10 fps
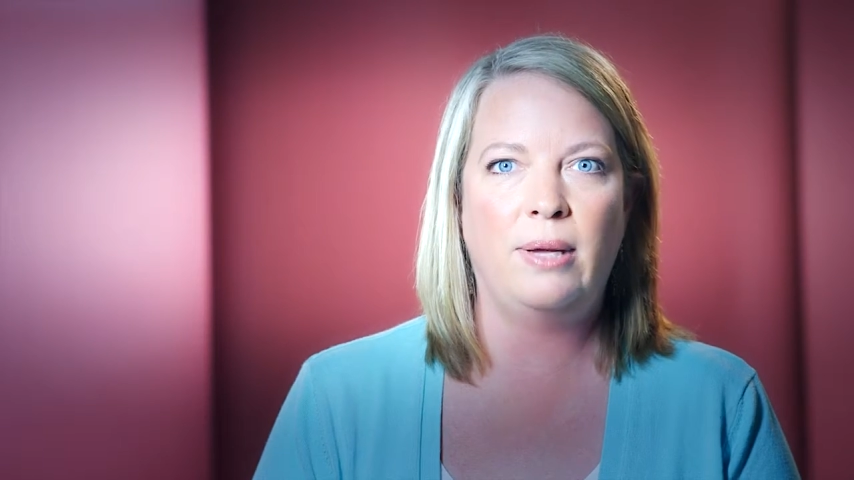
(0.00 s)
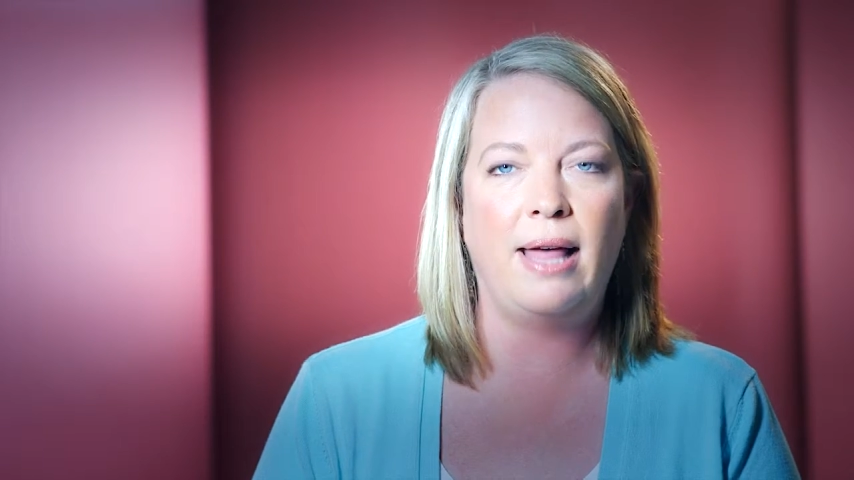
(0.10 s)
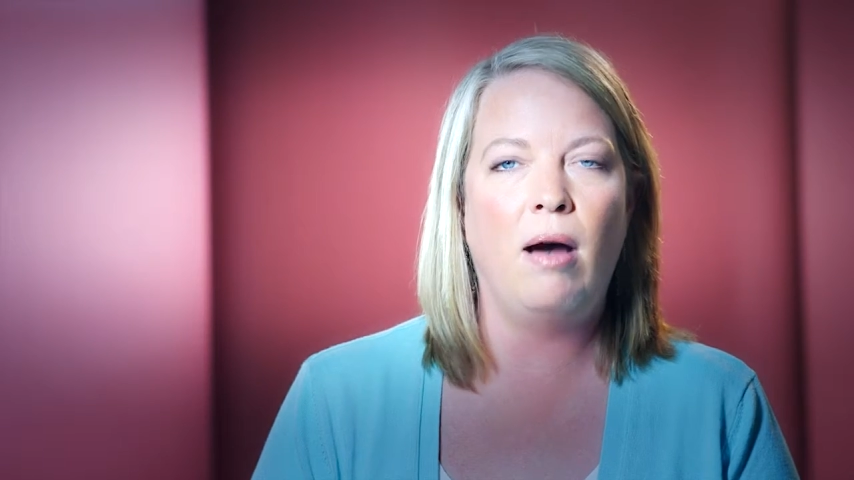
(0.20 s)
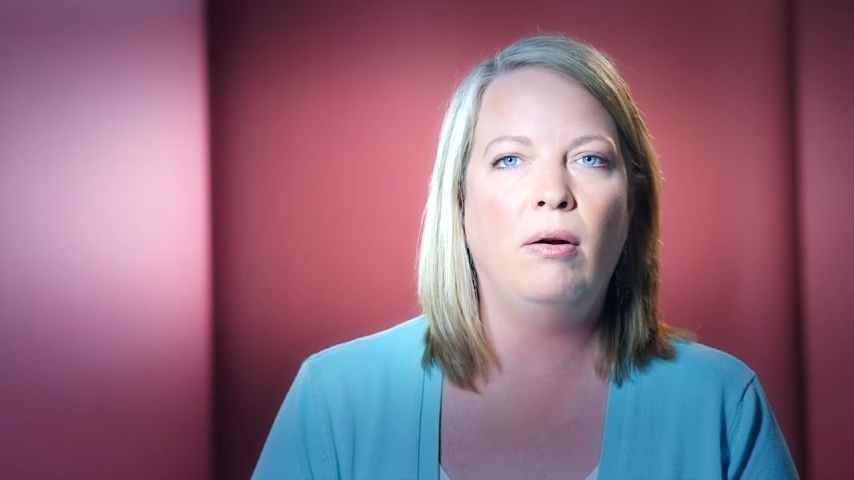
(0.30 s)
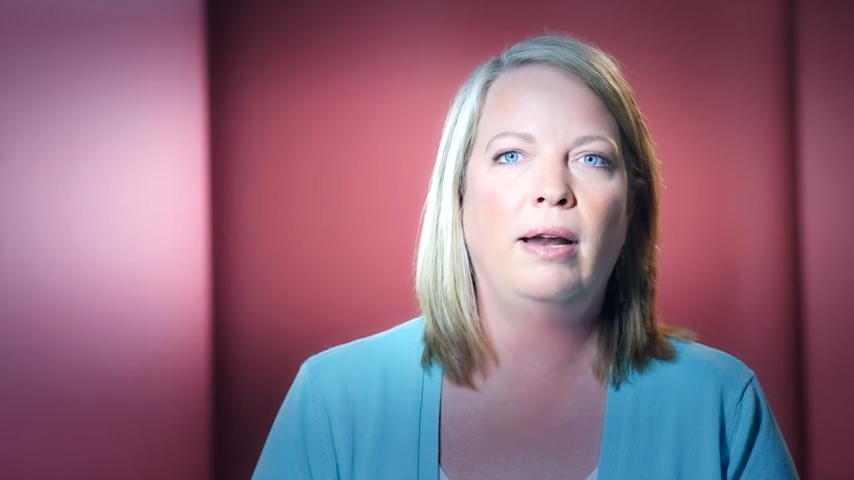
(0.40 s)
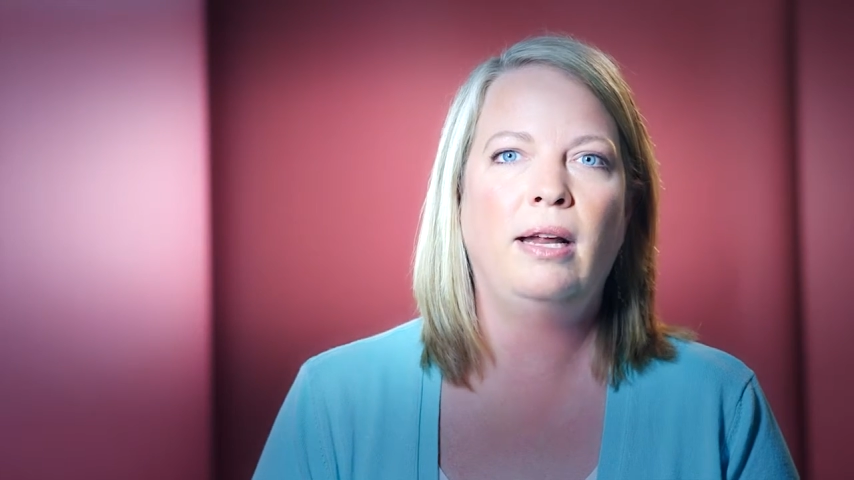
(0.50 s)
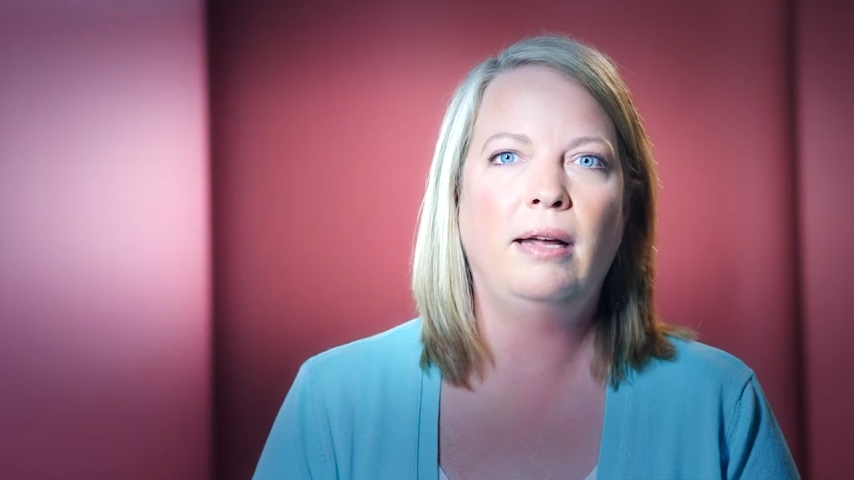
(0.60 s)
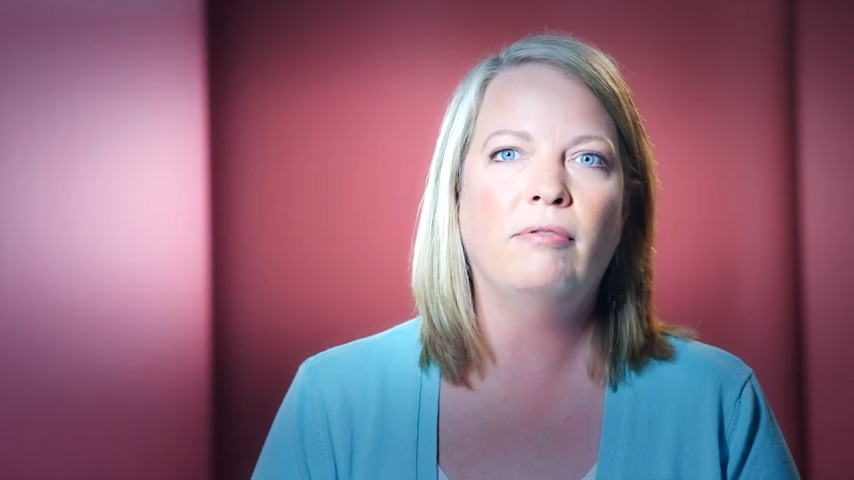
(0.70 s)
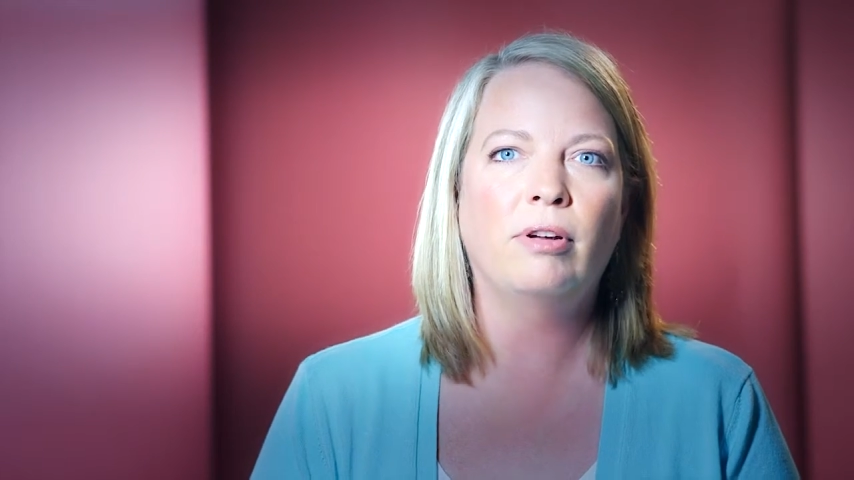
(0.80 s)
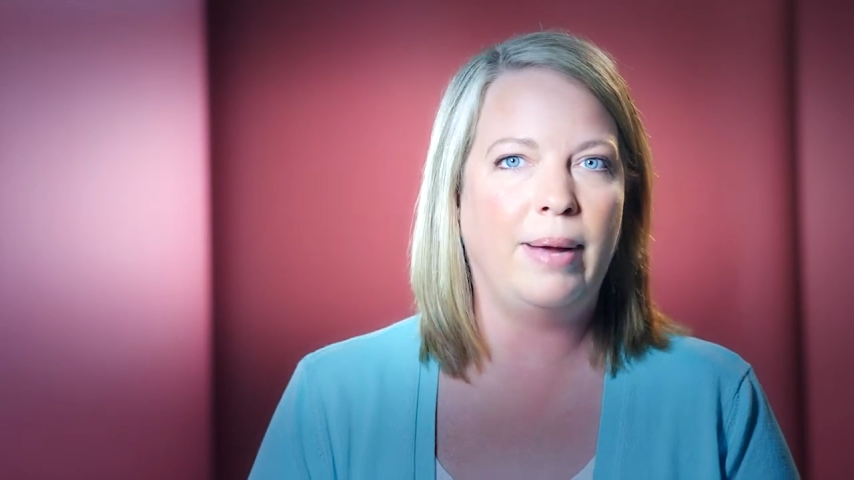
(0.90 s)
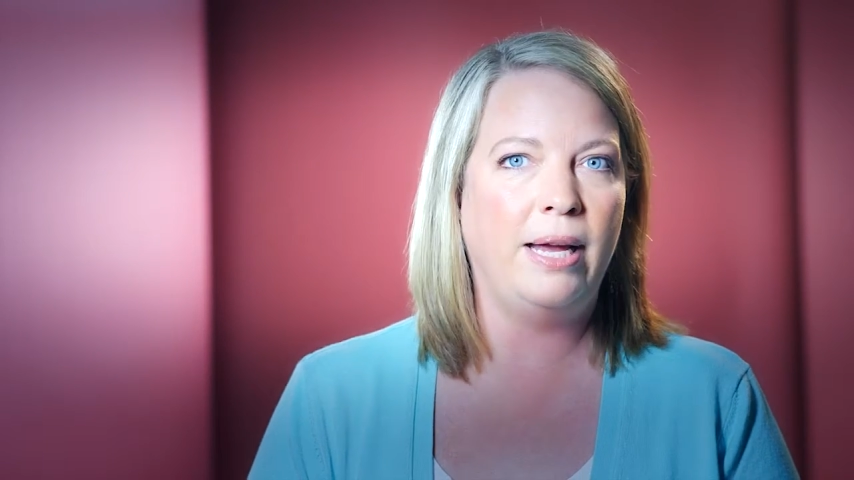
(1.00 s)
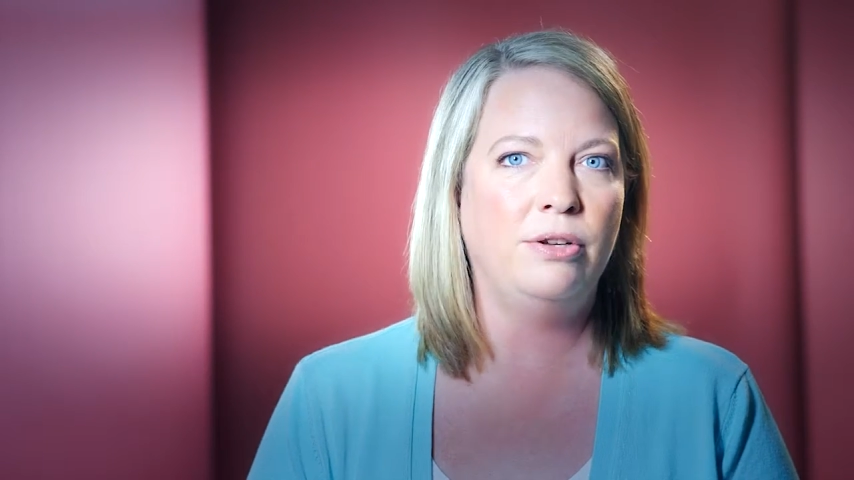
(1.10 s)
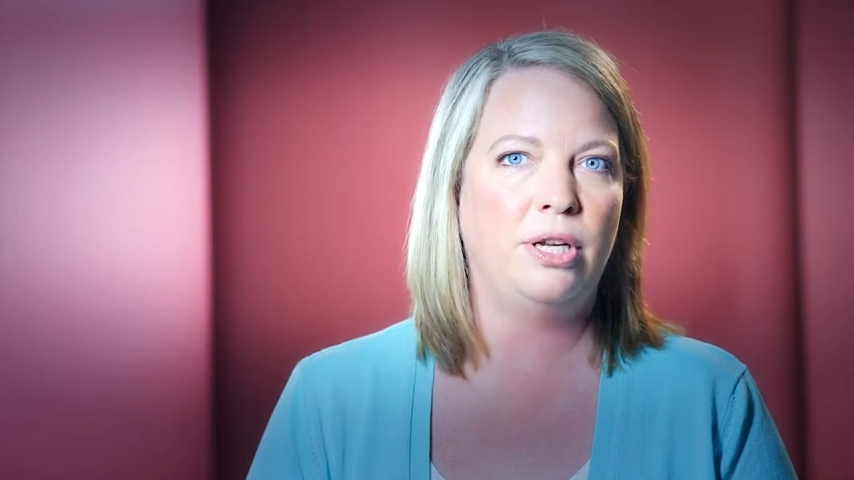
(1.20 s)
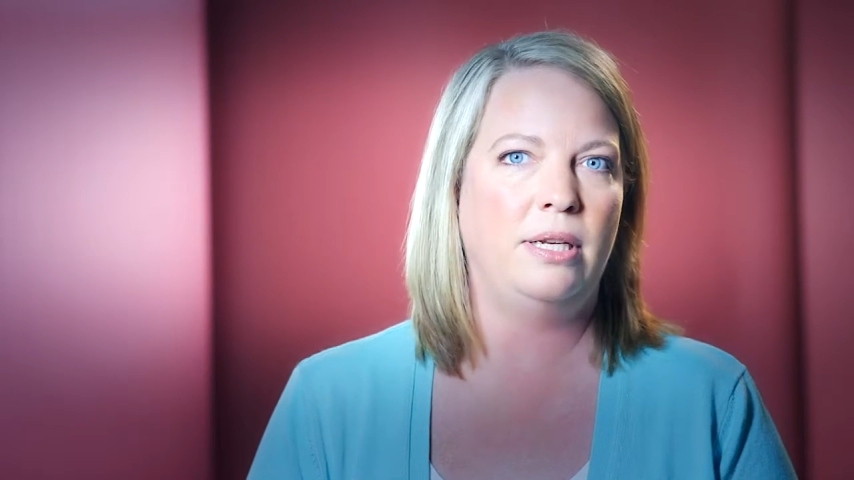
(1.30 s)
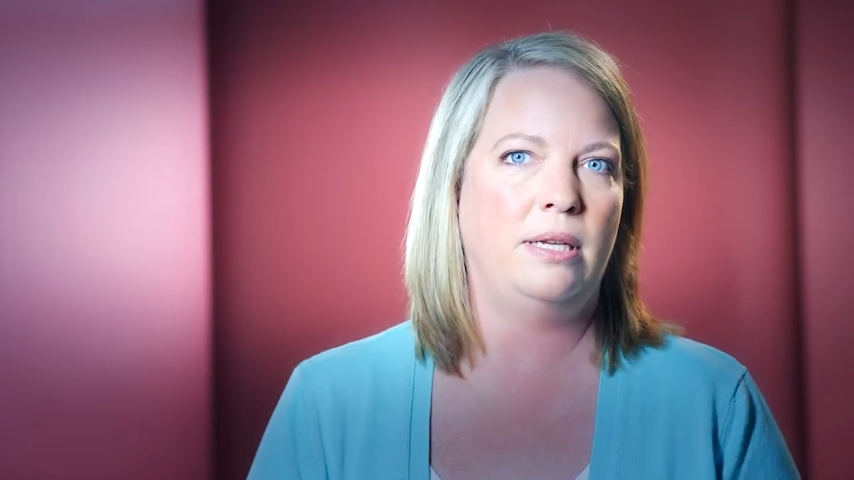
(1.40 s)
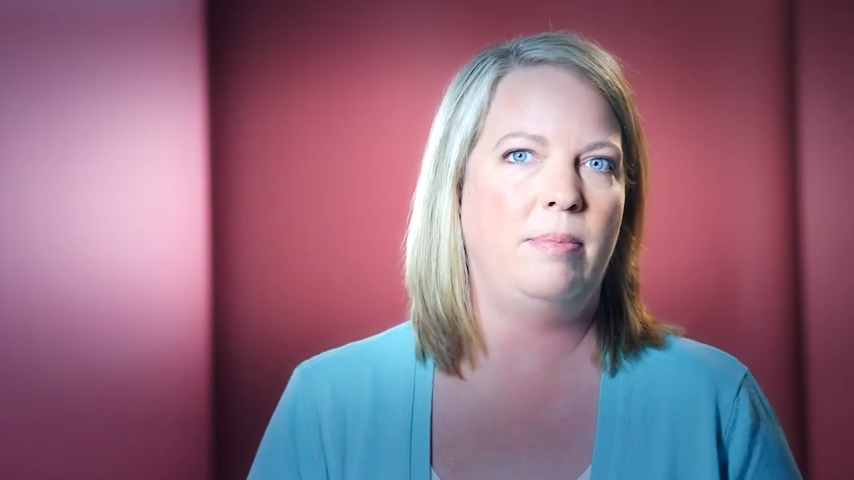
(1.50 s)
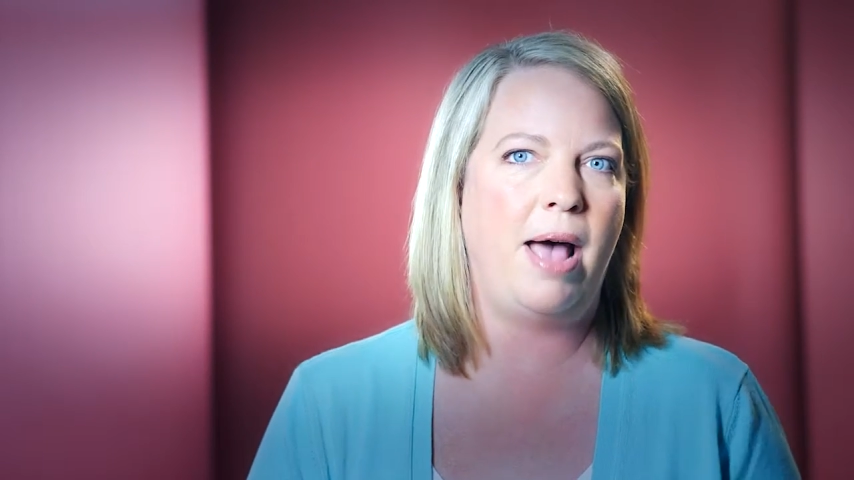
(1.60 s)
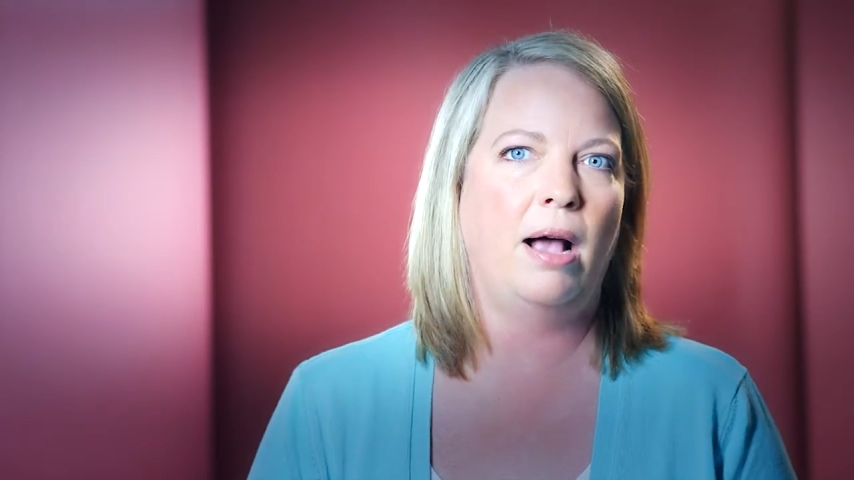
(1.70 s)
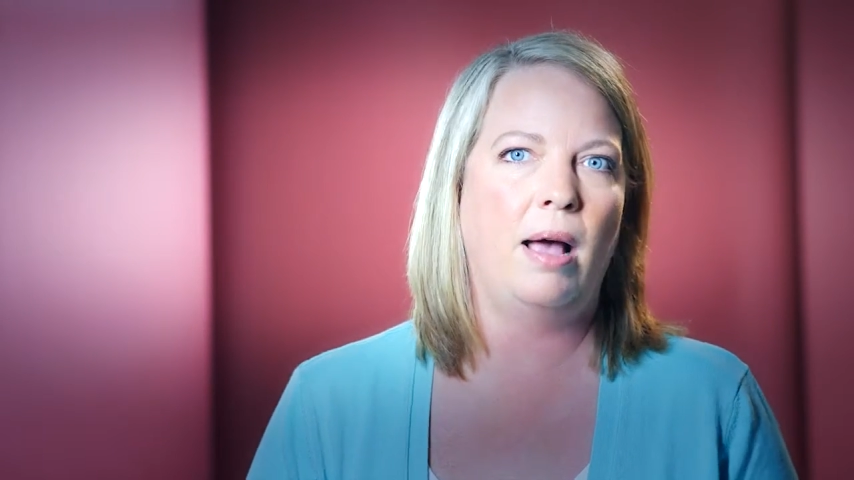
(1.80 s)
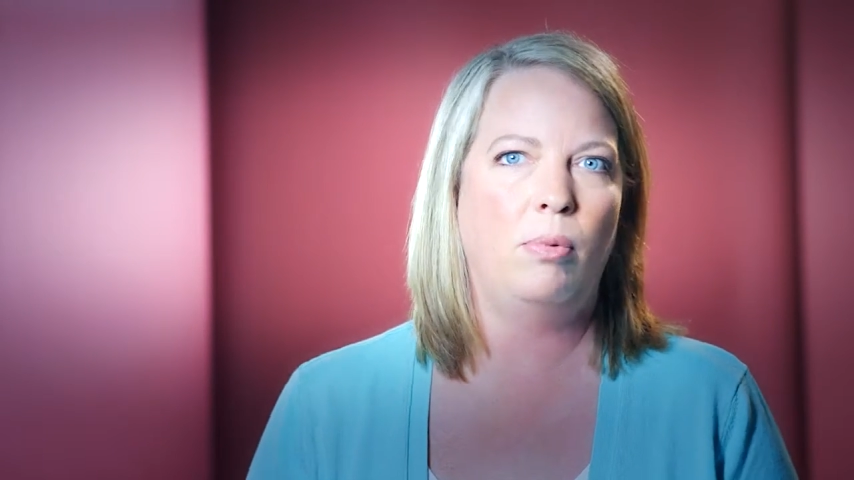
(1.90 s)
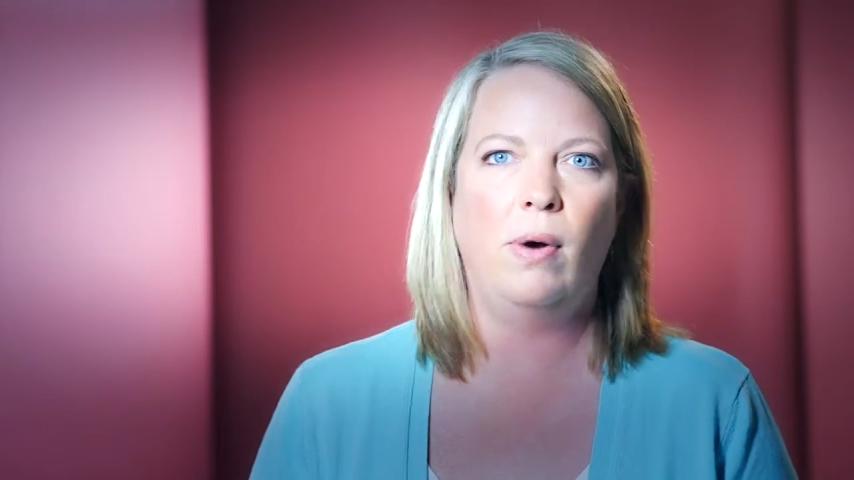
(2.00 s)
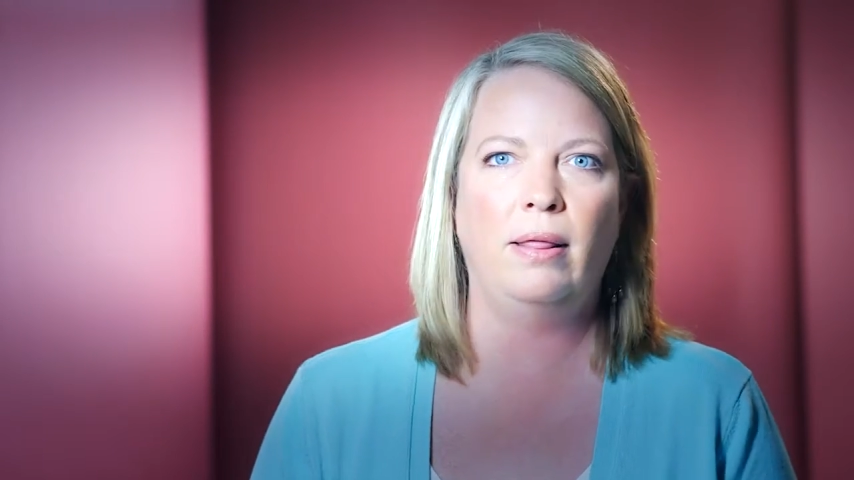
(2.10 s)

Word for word: without any information to back up